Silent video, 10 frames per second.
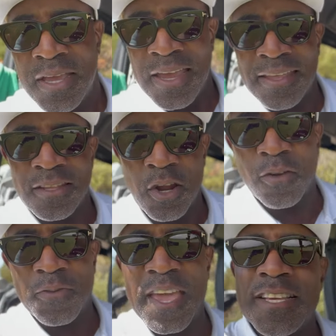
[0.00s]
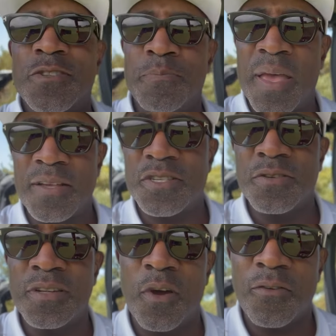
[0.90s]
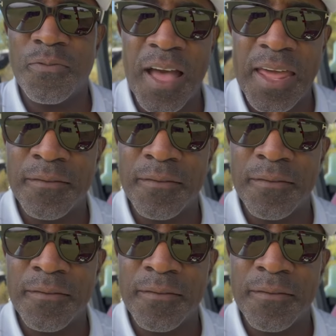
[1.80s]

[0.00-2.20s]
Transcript: hit the notification bell so you get notified